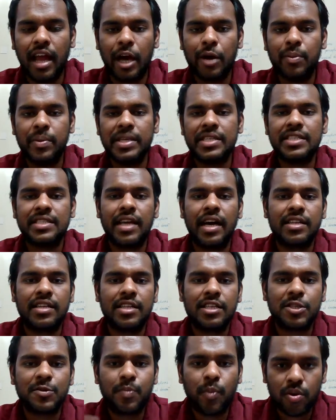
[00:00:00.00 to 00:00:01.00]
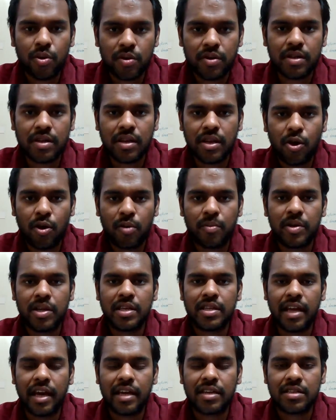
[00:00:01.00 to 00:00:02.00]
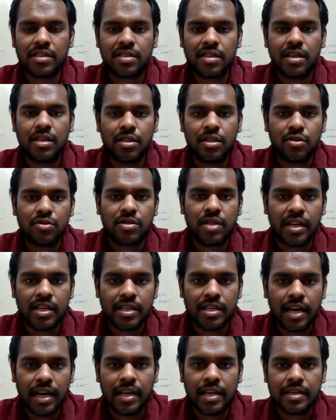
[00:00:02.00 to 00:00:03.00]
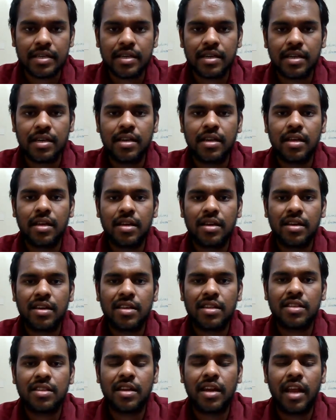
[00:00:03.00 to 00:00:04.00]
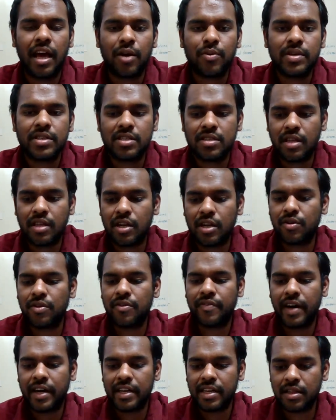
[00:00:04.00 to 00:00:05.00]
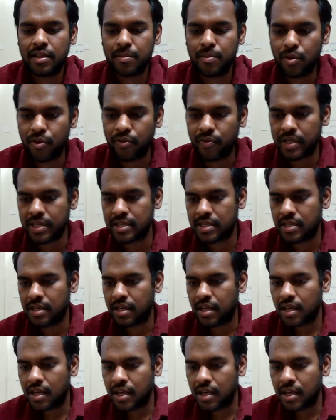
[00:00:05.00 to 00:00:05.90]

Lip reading: language that is spoken normally, that is the Hindustani dialect, the language that you will find in the movies.